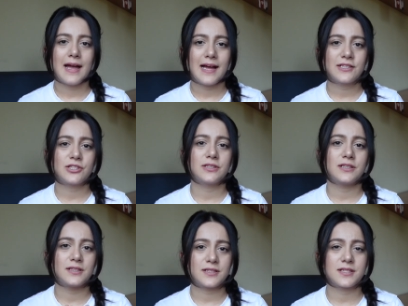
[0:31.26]

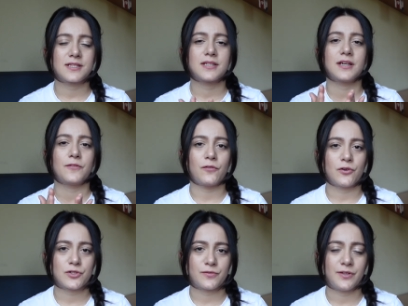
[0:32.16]
Actually, this is the
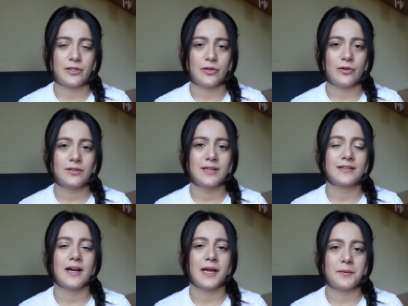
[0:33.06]
fourth video
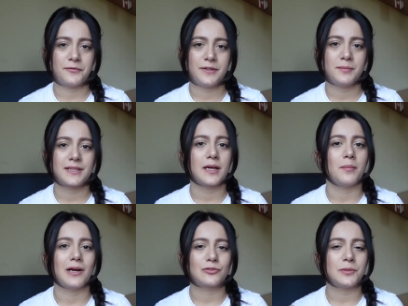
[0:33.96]
that I am filming
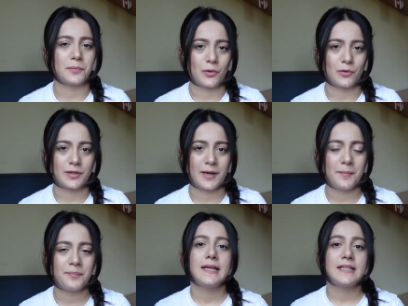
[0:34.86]
about the
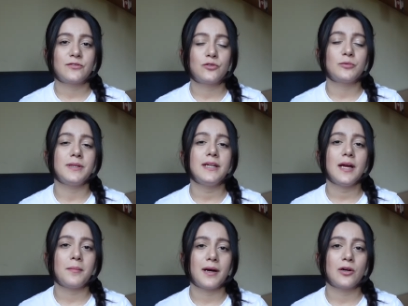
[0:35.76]
program. It would be
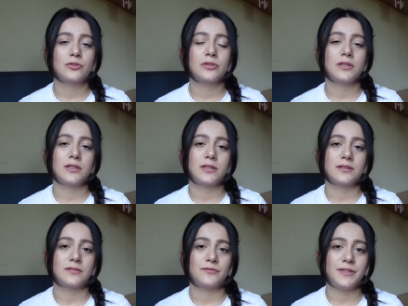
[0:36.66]
about a
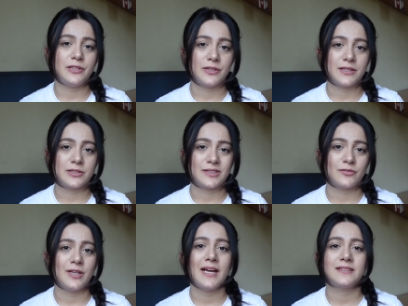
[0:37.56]
video
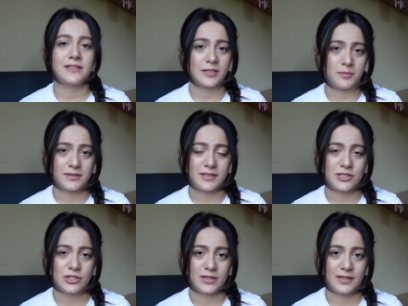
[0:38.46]
interview and
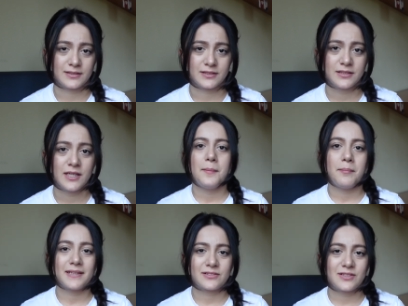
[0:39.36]
recommendation letter.
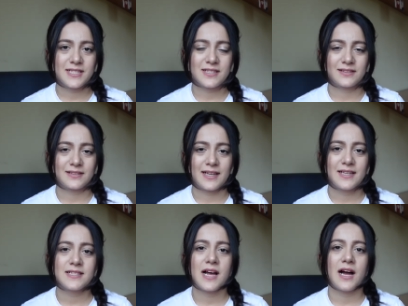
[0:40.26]
But recent
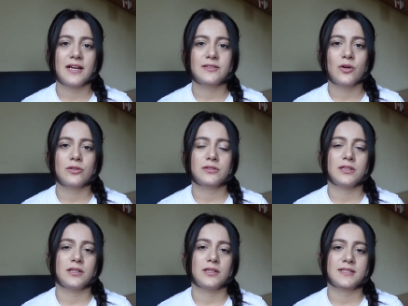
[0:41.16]
days, I got
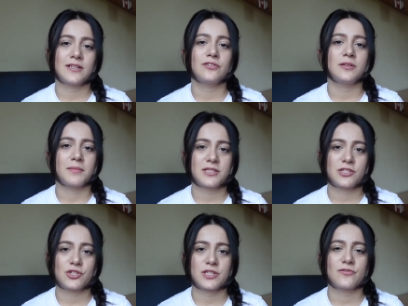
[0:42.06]
uh, several
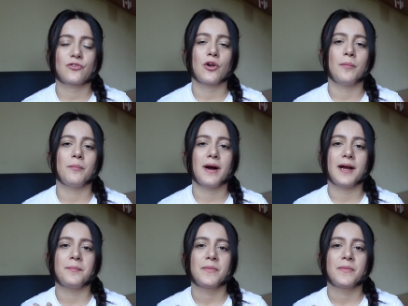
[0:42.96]
messages from my